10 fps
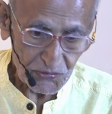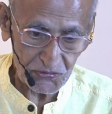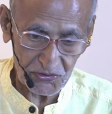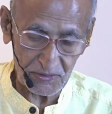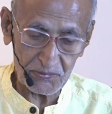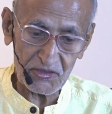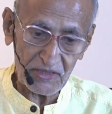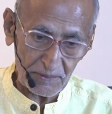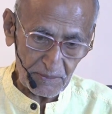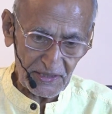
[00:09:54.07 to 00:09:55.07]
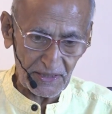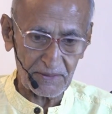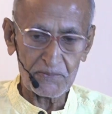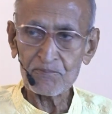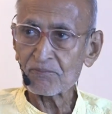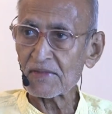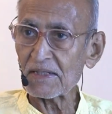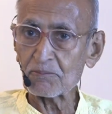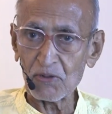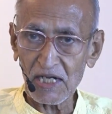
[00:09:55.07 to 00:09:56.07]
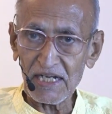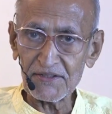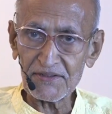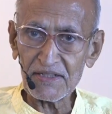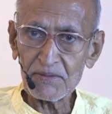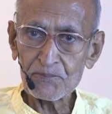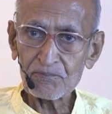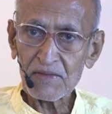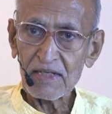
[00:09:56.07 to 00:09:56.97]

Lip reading: So Srimad is admitting that morality,